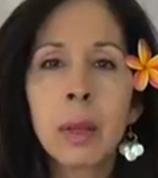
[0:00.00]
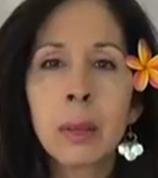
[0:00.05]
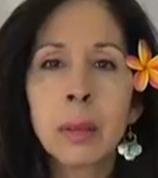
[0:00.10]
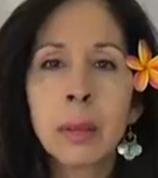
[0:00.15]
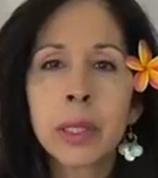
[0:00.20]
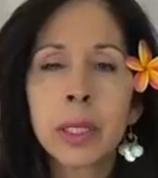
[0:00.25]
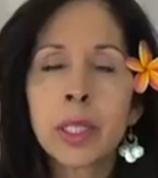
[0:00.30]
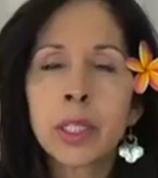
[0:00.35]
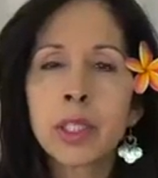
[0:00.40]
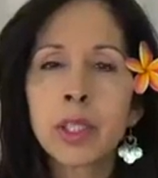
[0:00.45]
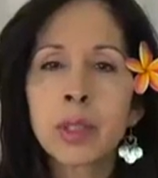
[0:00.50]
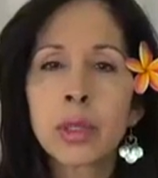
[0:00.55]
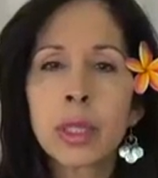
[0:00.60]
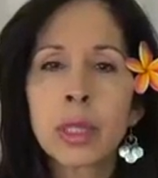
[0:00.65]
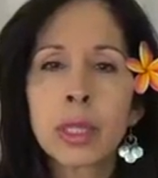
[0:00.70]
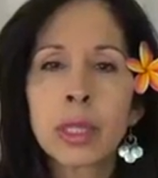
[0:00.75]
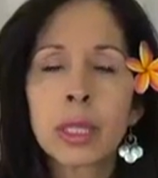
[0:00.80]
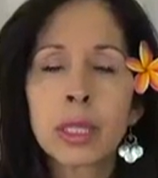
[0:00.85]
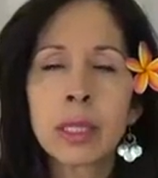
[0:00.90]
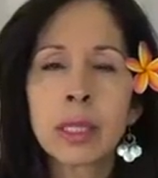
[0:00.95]
brings you a
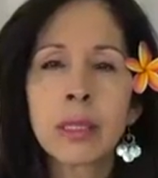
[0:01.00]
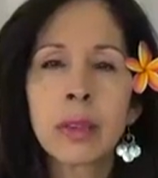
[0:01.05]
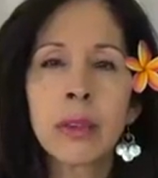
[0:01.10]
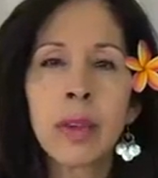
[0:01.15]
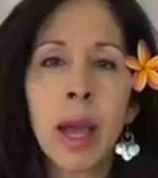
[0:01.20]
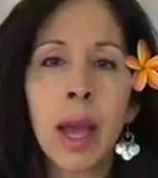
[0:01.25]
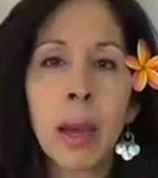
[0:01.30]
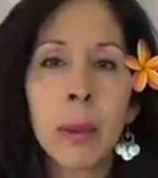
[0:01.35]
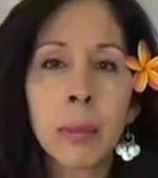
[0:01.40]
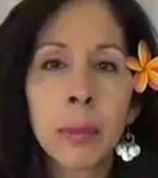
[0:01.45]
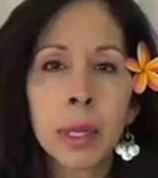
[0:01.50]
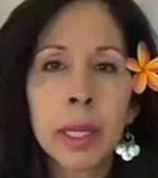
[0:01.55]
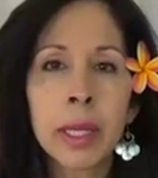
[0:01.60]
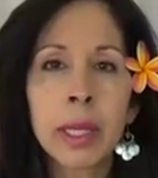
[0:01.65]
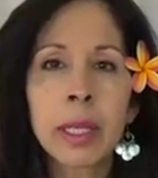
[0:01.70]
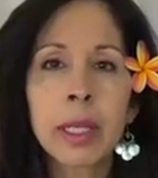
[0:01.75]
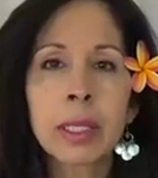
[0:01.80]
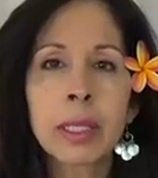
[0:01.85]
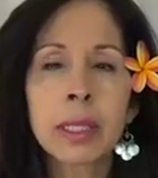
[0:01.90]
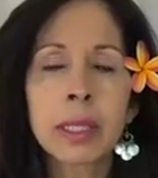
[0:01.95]
sense of
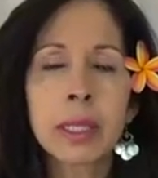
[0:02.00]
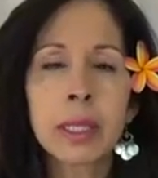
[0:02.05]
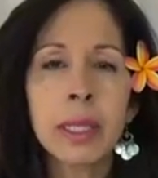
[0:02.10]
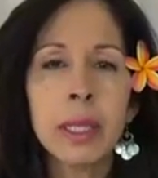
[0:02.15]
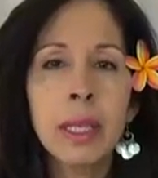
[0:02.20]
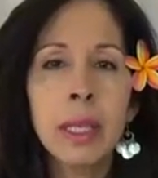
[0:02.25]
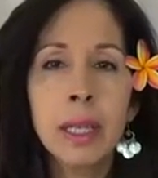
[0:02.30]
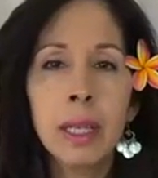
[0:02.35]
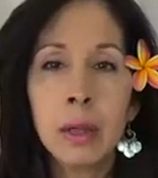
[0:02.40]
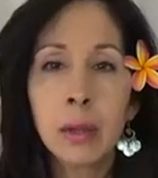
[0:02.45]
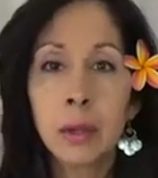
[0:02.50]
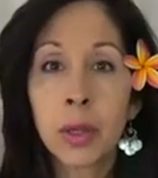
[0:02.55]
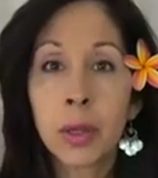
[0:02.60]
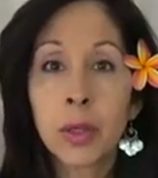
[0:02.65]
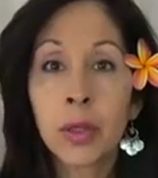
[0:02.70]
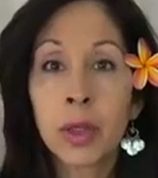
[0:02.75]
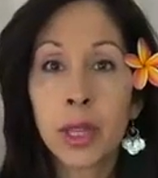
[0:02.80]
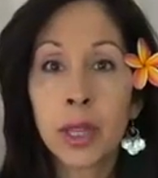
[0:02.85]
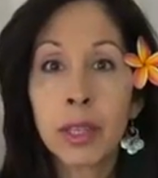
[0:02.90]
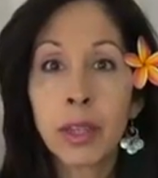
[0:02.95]
happiness
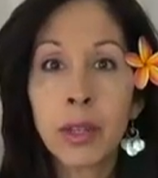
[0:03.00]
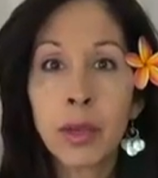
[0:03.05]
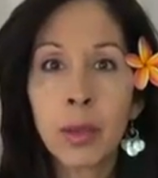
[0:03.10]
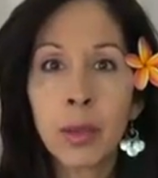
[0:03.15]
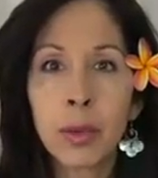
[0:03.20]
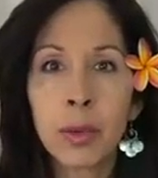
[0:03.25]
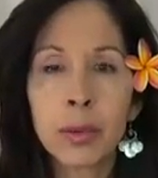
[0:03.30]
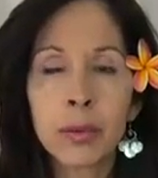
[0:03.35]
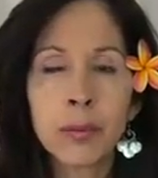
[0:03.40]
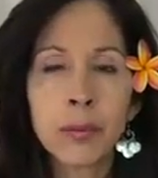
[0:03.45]
within you.